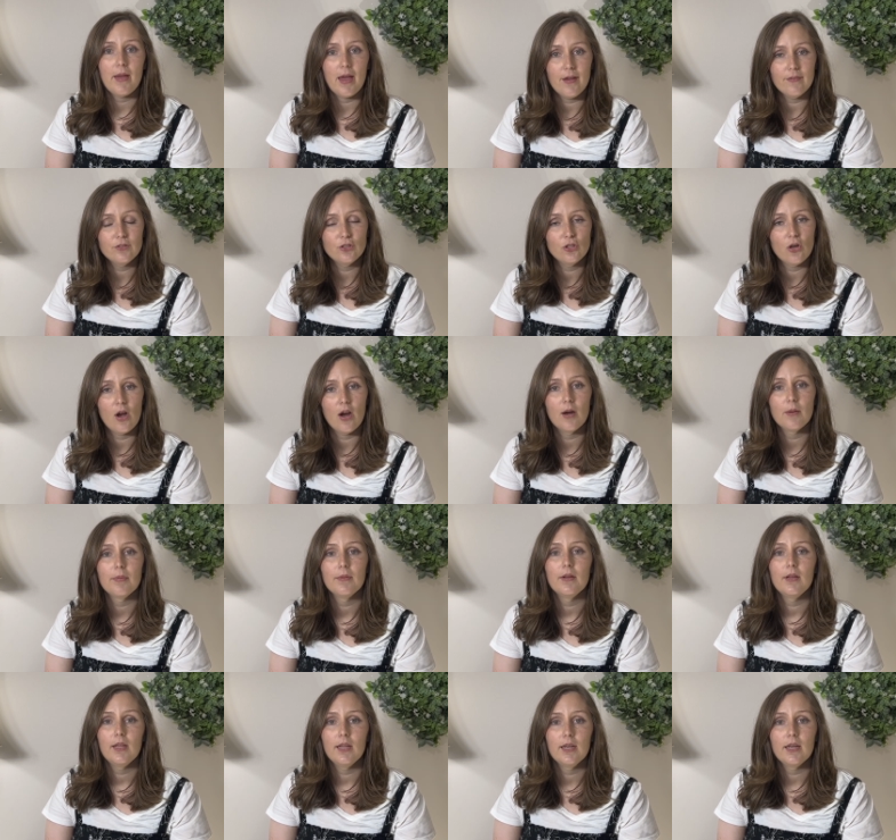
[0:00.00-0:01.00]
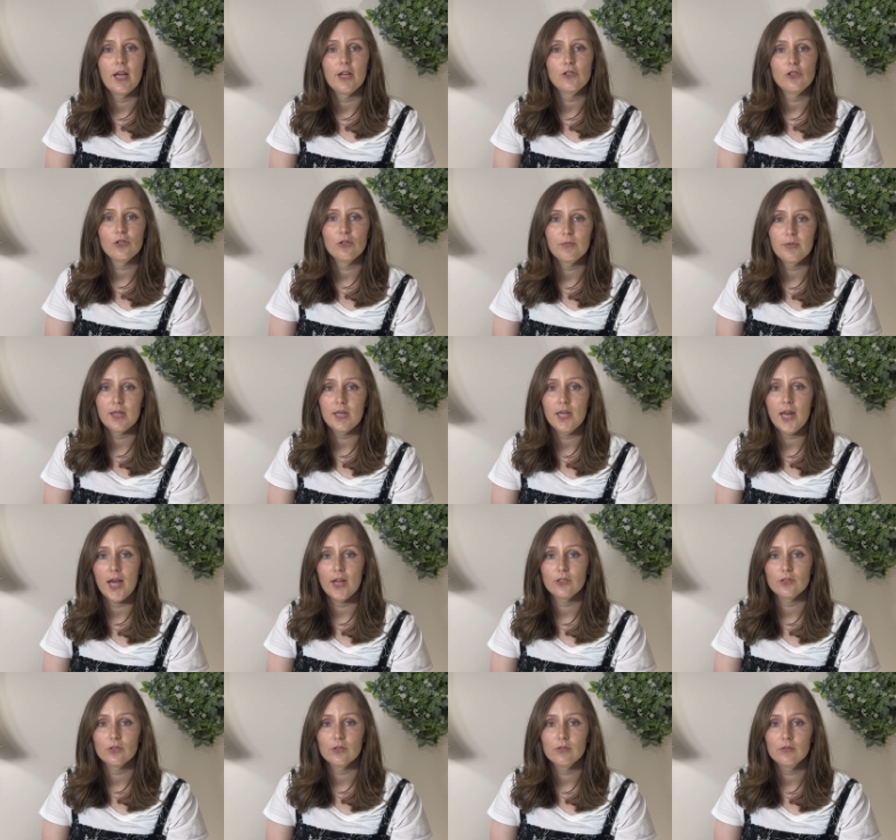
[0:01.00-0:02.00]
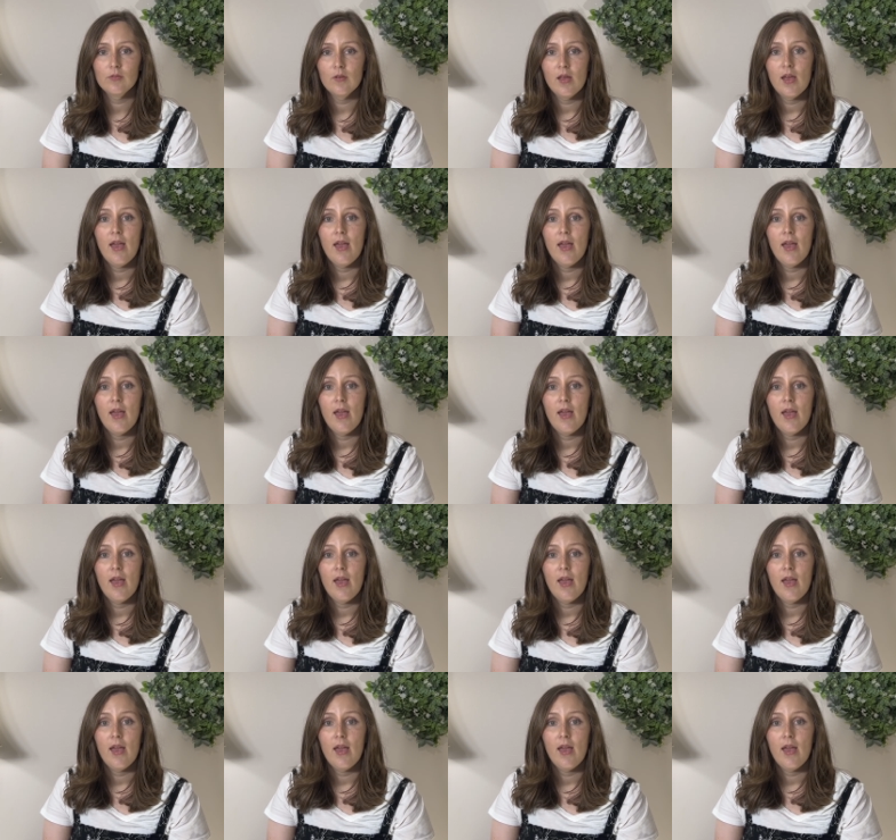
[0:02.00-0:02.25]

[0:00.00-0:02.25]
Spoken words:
F sharp, E natural, B natural.